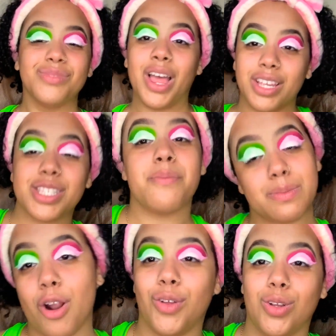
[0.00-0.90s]
This is the best
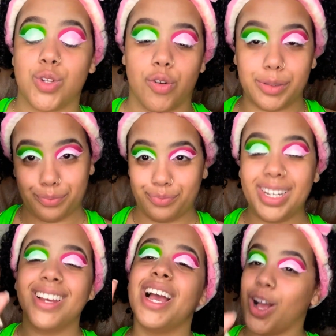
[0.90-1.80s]
part of the whole story.
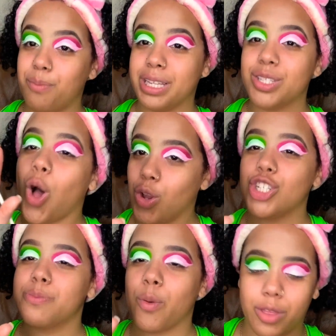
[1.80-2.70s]
Please
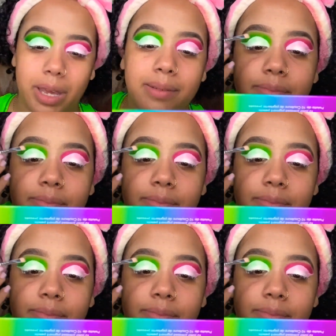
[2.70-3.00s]
just bear with me.